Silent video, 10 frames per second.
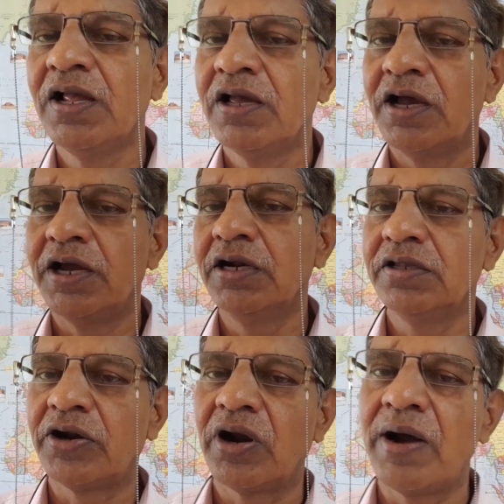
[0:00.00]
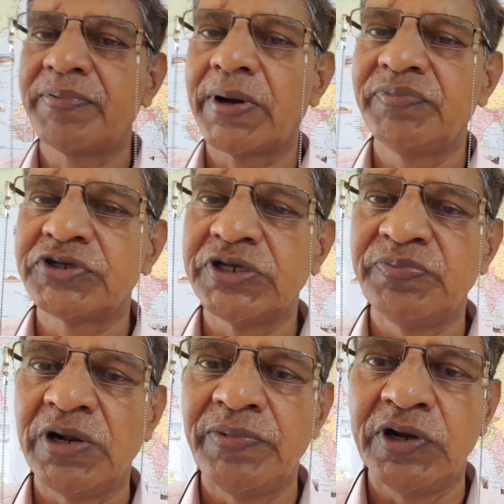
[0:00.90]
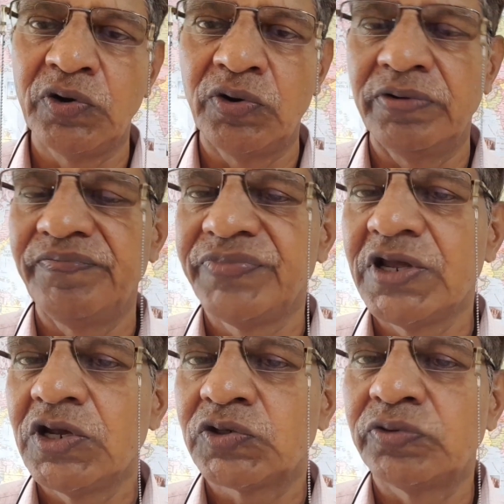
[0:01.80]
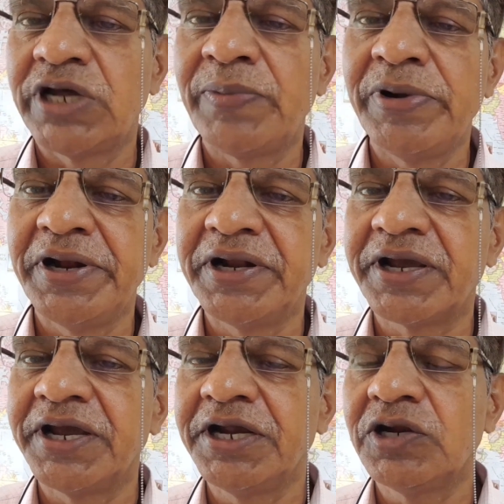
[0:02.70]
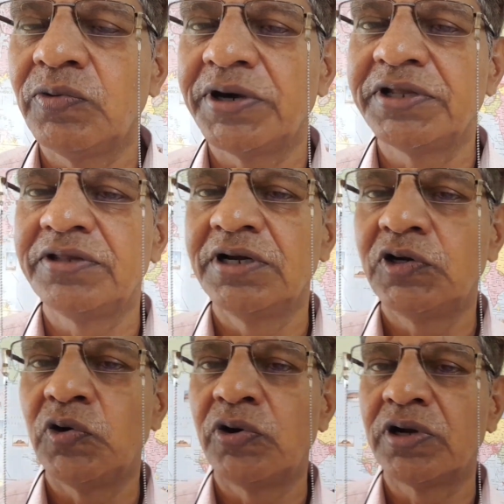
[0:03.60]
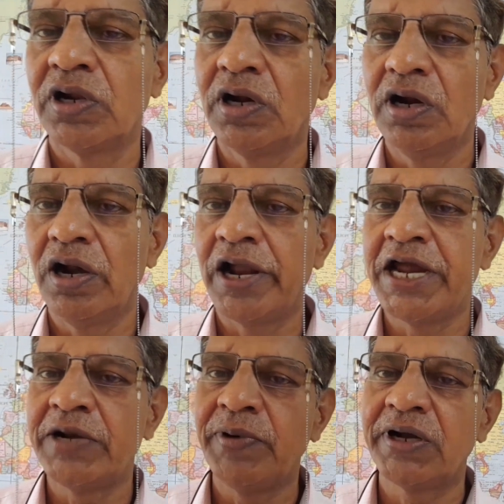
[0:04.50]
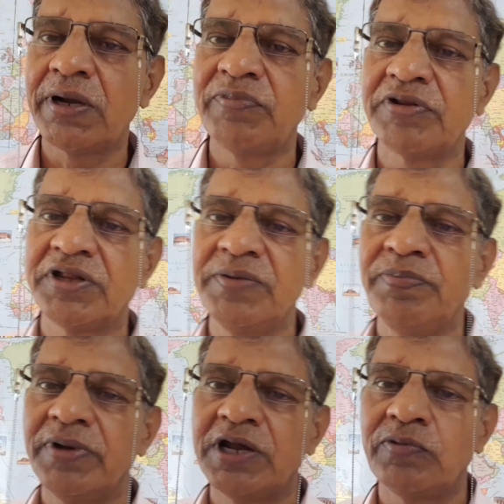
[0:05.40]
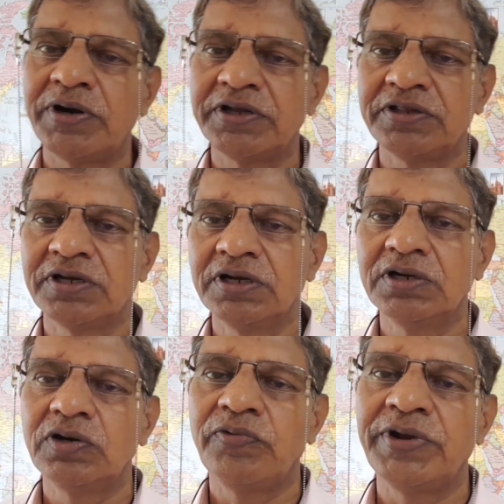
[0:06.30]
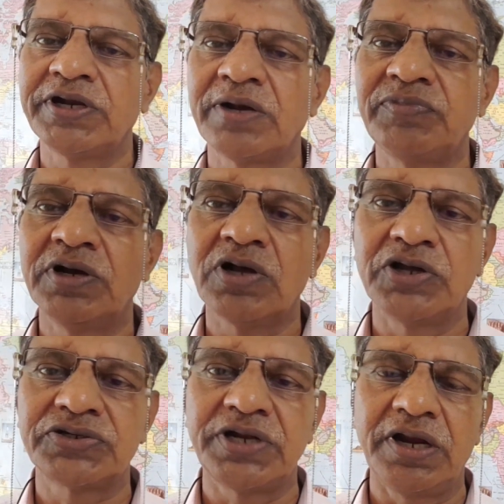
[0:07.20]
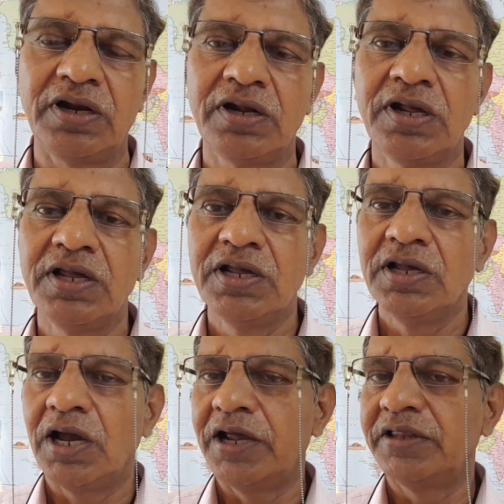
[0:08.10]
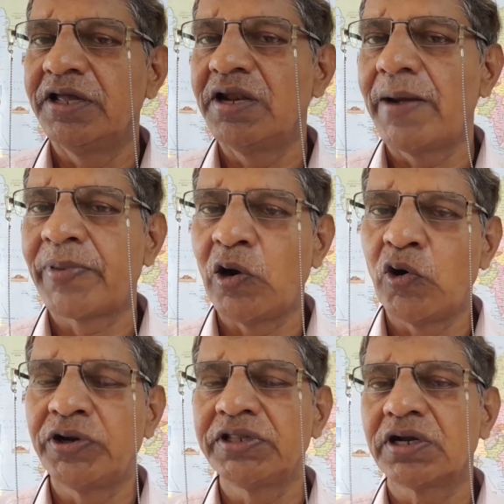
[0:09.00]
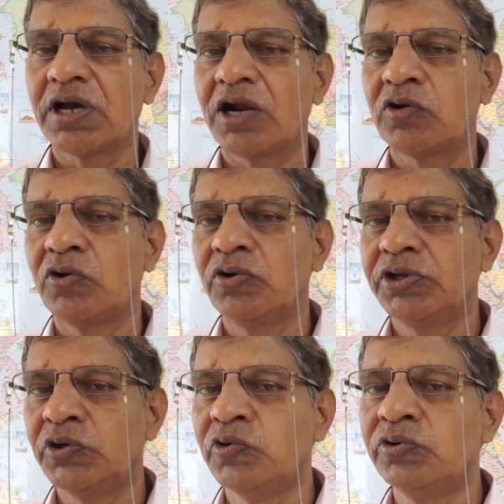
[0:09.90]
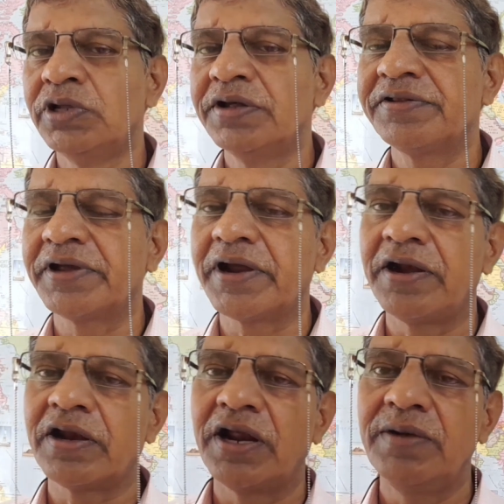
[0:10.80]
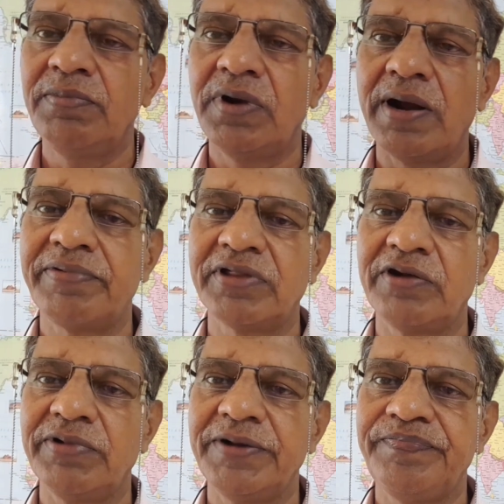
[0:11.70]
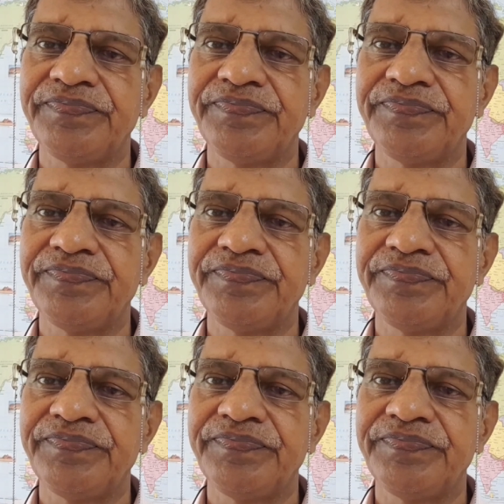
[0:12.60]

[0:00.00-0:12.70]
and the draft of the ship will be known. So that will indicate what is the total light weight of the ship and what is the weight of the constant. And then after loading the cargo, you do the second time draft survey.